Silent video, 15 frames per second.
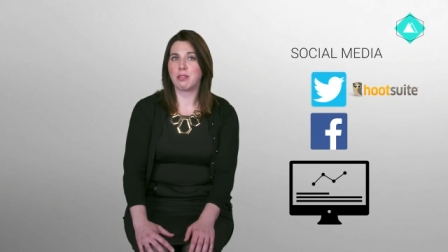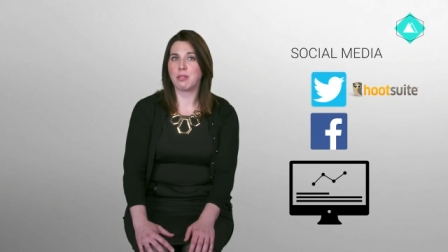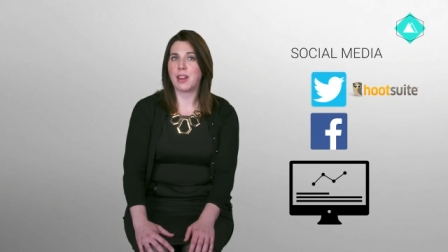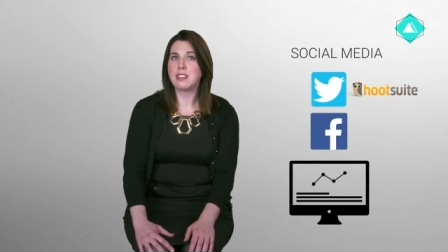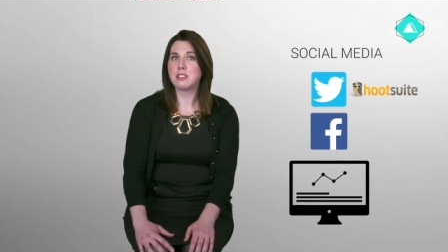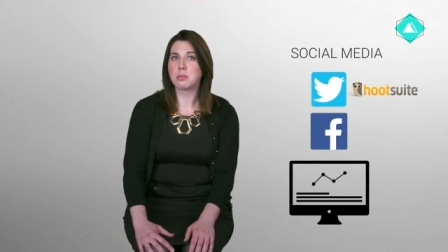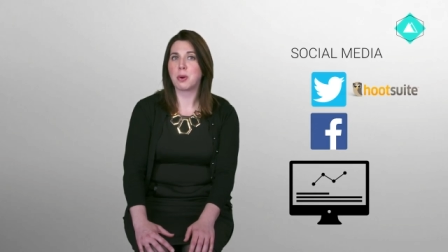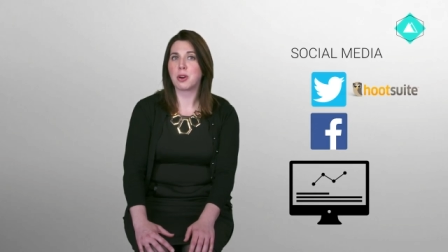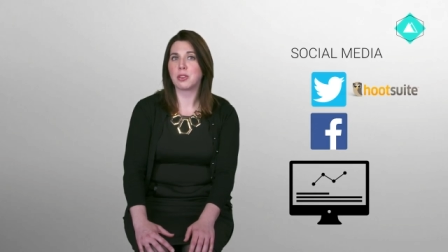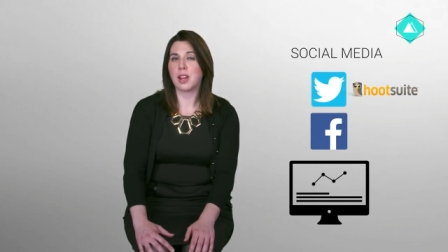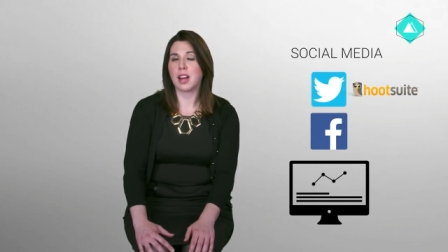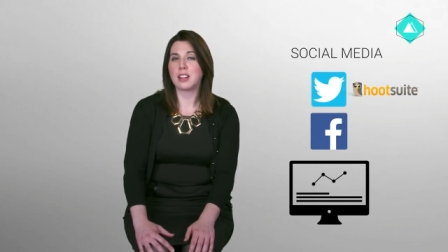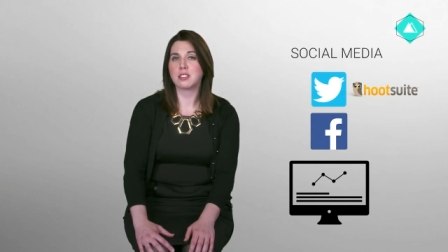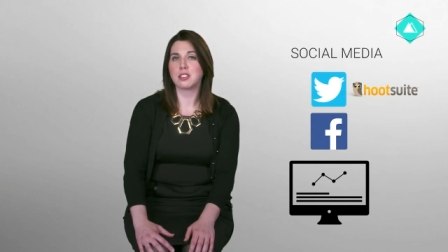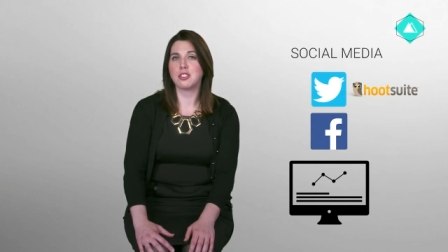Facebook
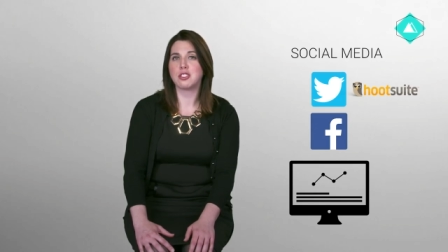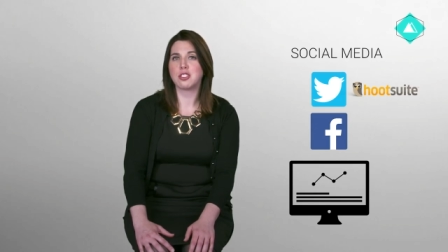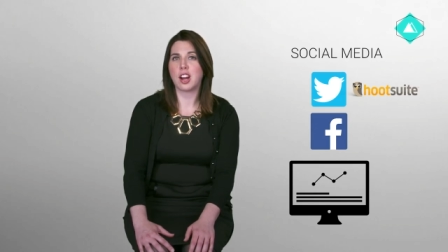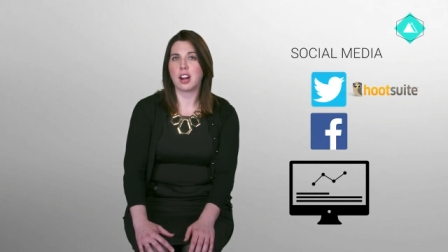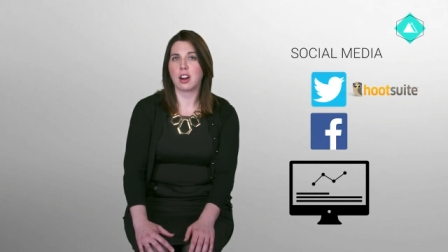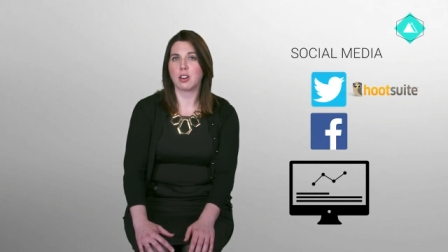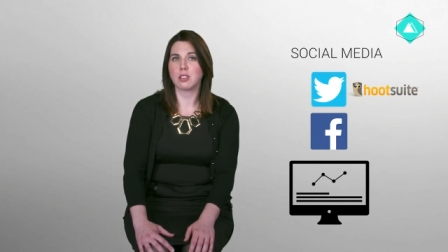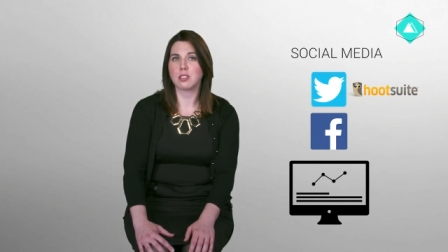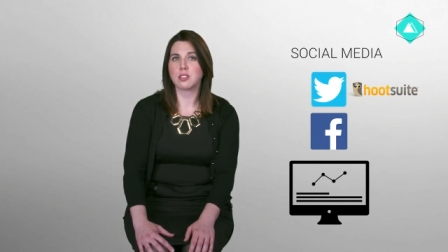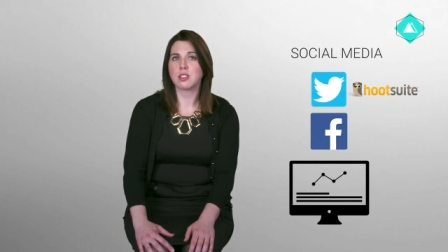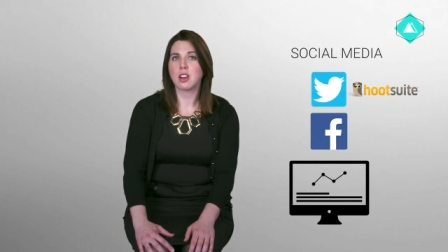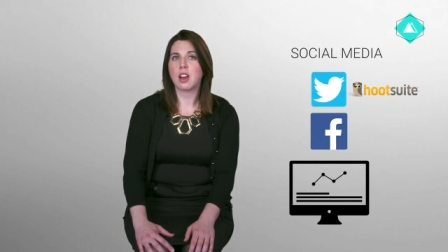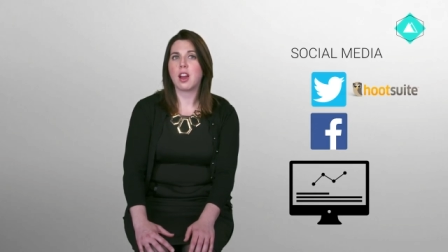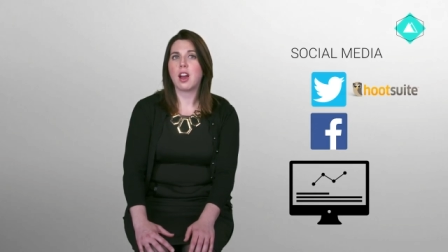likes and shares.